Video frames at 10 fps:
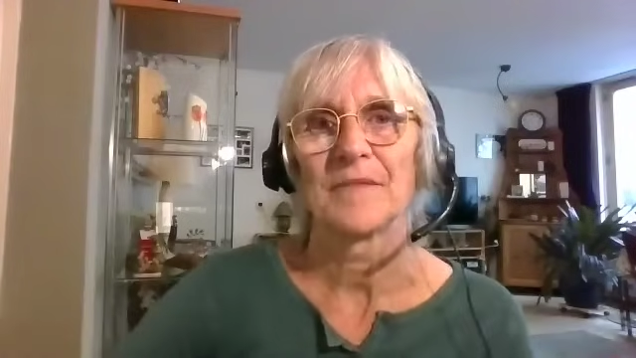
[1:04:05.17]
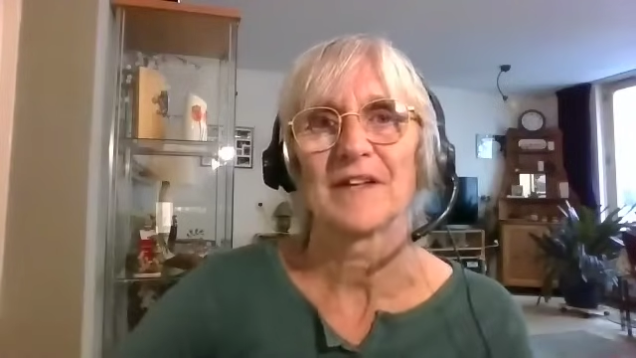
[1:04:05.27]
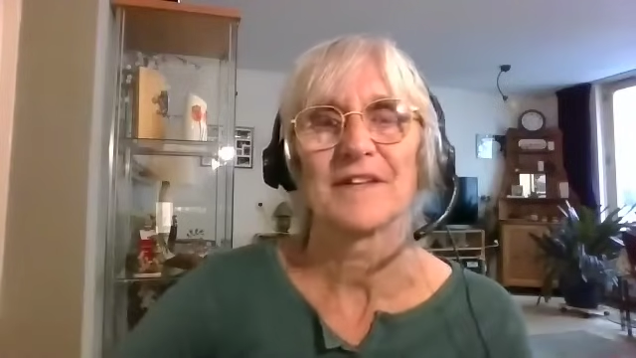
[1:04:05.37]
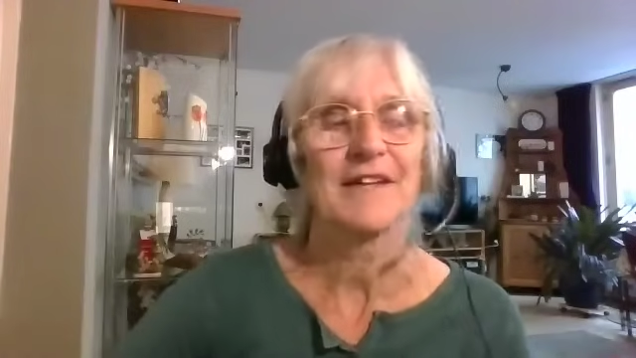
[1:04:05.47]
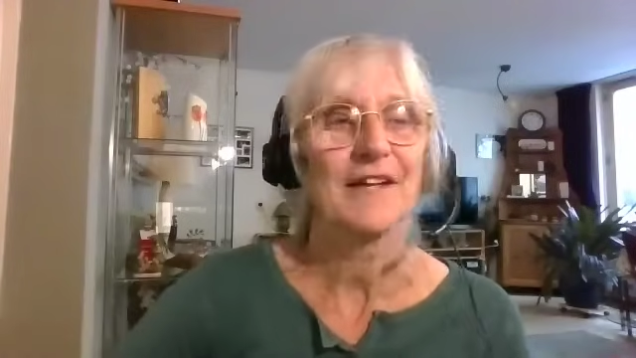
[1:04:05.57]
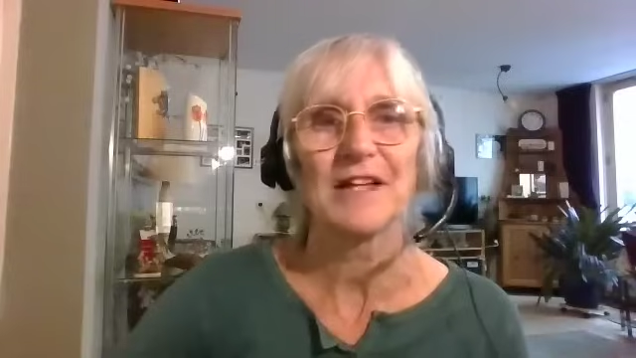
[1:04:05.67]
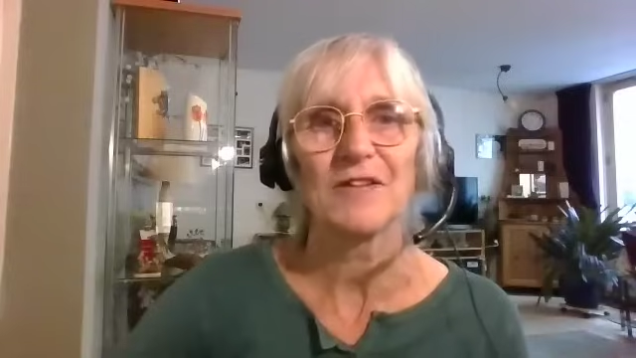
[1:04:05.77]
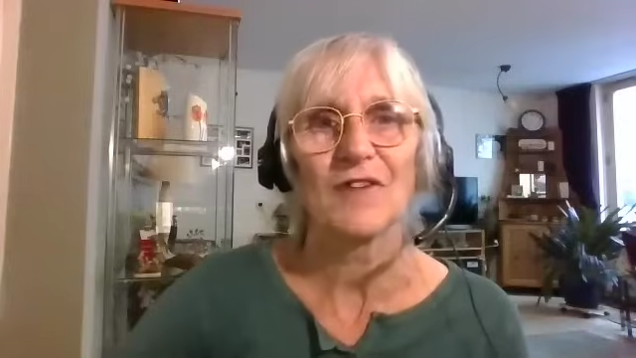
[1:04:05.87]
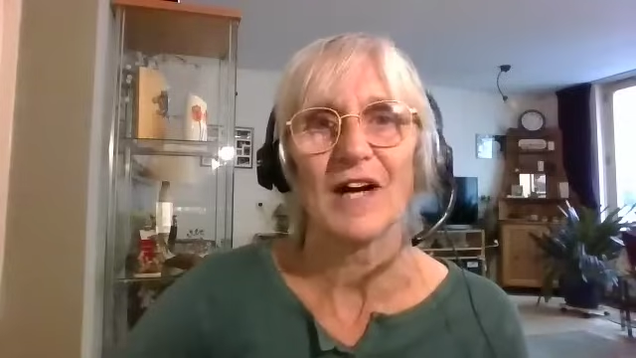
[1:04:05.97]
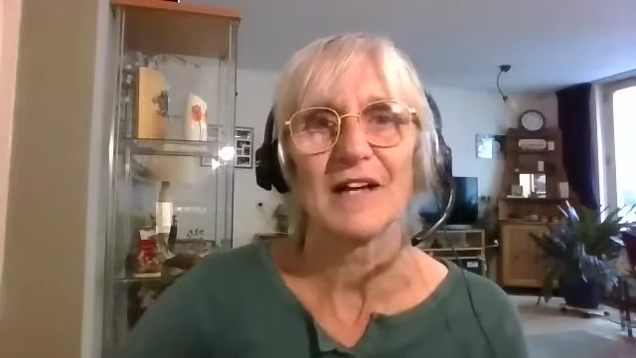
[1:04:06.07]
There's nothing
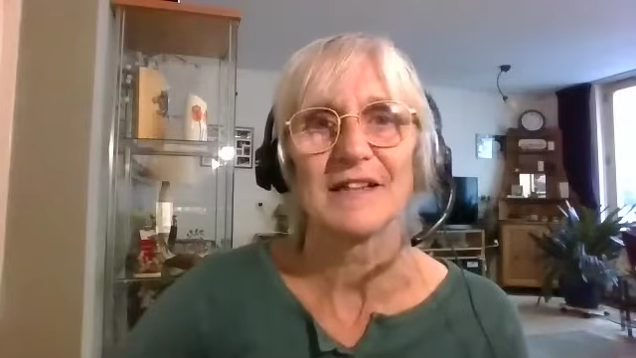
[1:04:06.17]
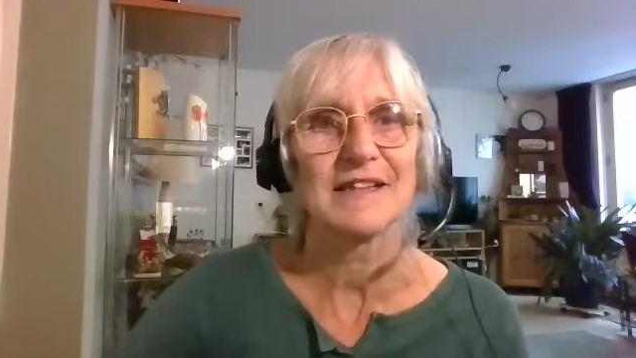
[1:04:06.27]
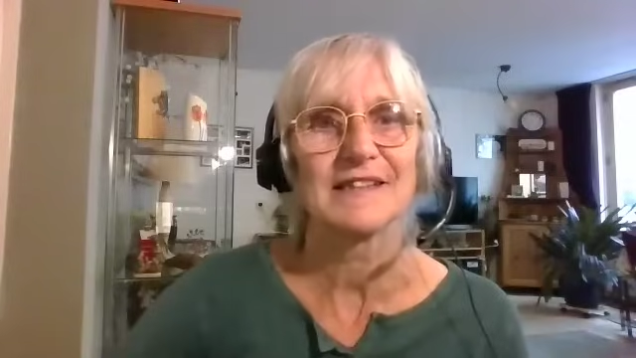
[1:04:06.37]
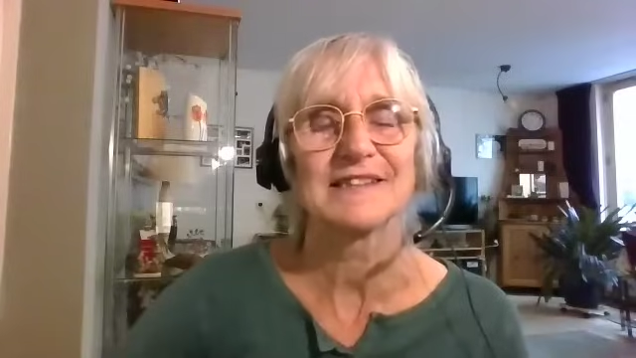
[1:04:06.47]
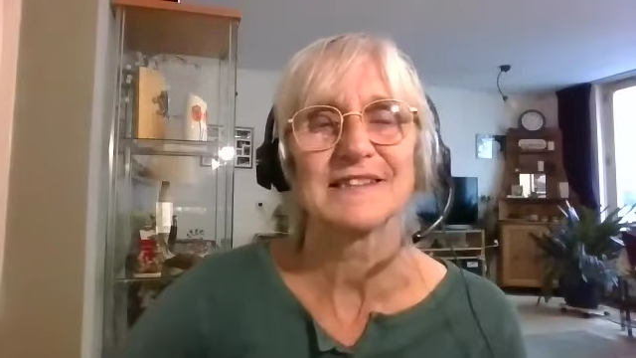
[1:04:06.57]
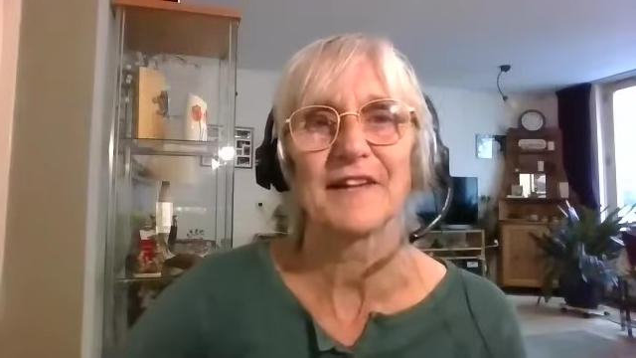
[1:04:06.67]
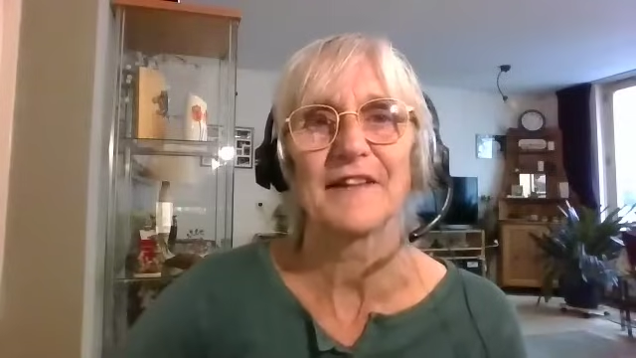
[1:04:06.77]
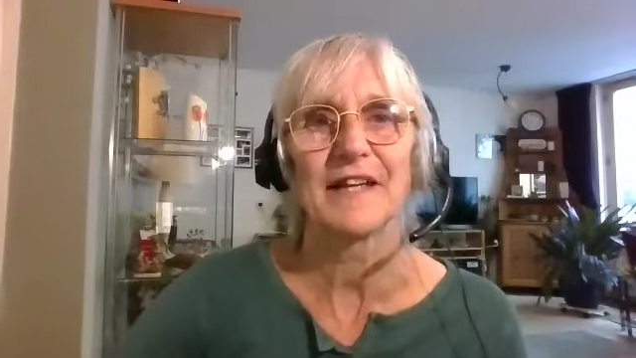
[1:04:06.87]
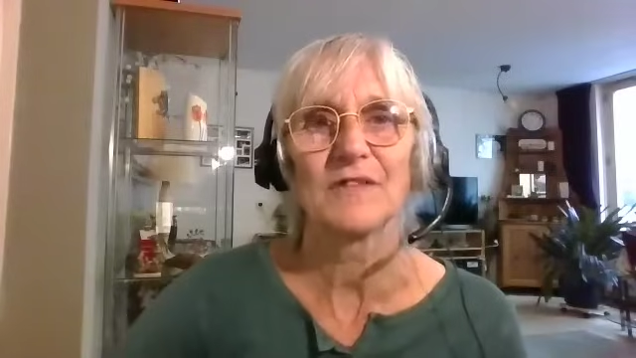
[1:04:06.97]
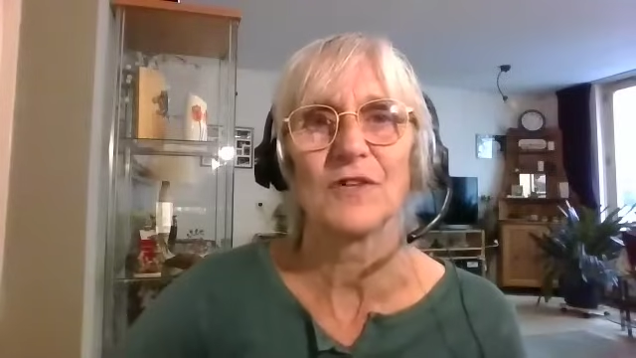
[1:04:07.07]
right. There's
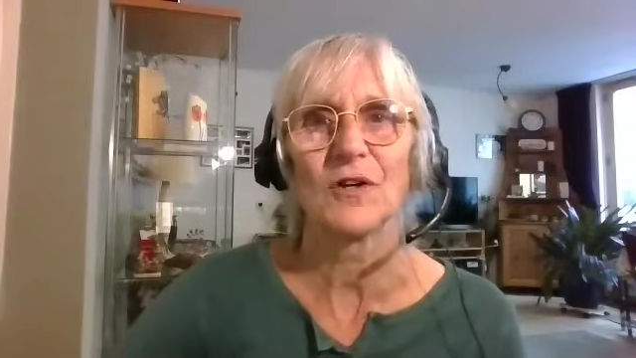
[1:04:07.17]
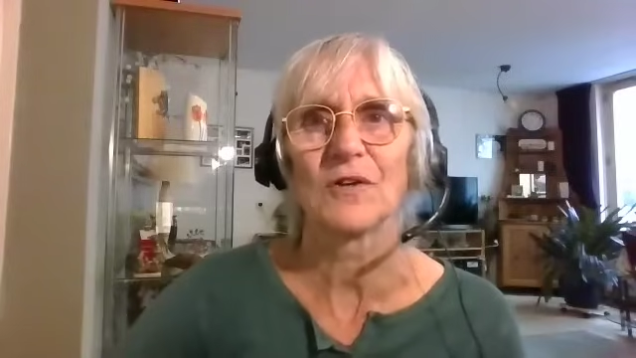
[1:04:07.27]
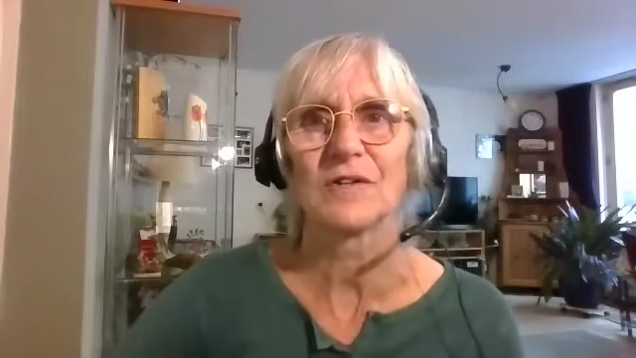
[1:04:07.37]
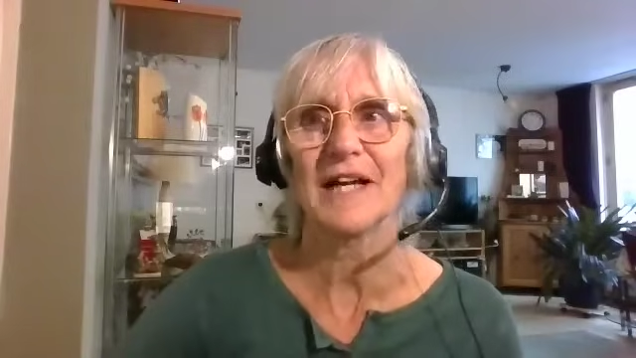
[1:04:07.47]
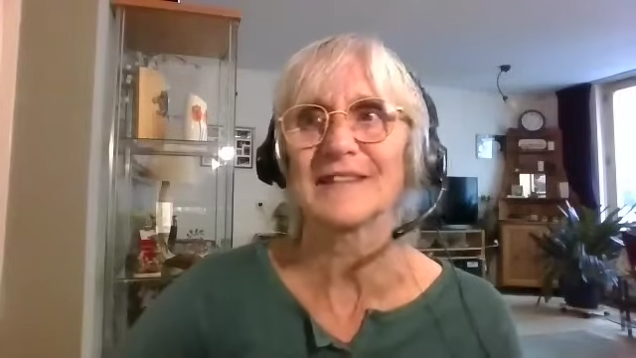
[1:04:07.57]
nothing wrong.